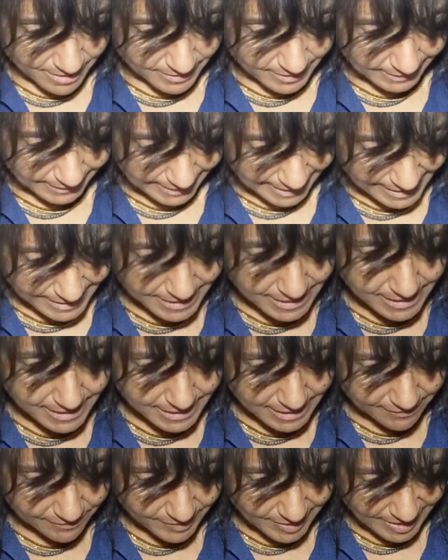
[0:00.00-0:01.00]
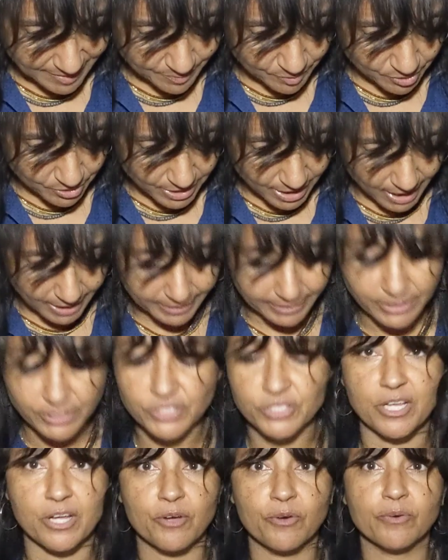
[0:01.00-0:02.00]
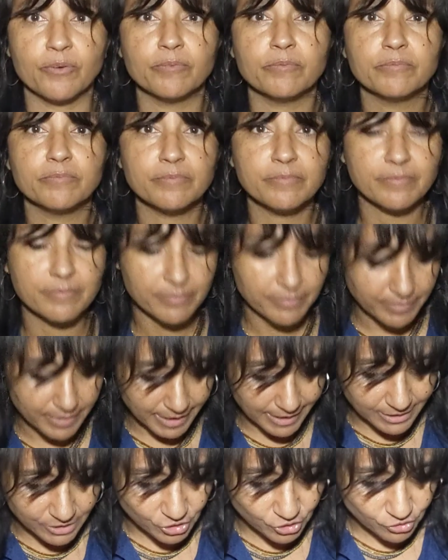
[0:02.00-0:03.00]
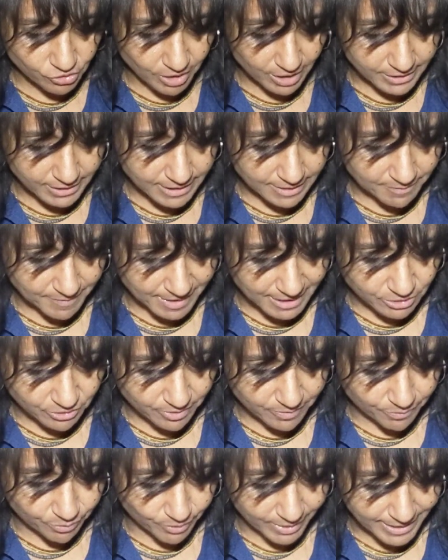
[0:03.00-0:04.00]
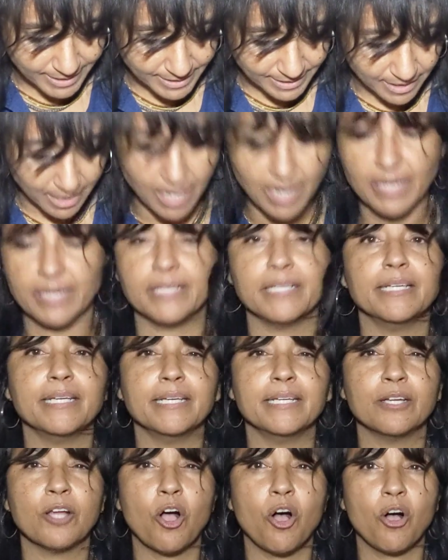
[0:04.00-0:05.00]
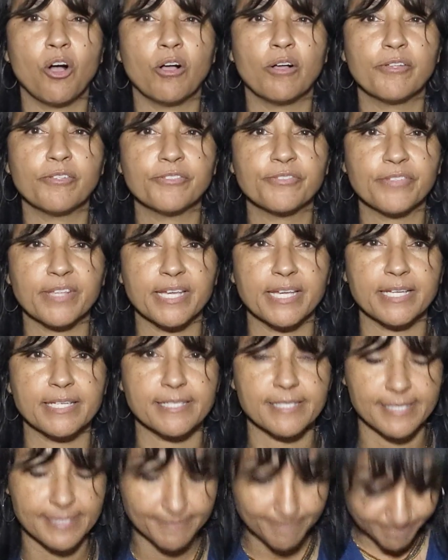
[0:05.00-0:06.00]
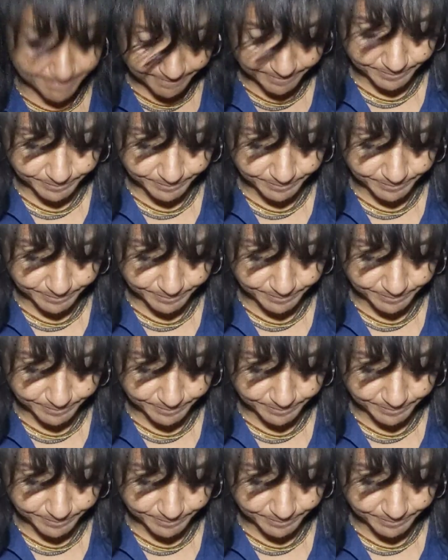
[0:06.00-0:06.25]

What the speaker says: The lessons of deeper knowledge, though, instructed me to embrace God in all things.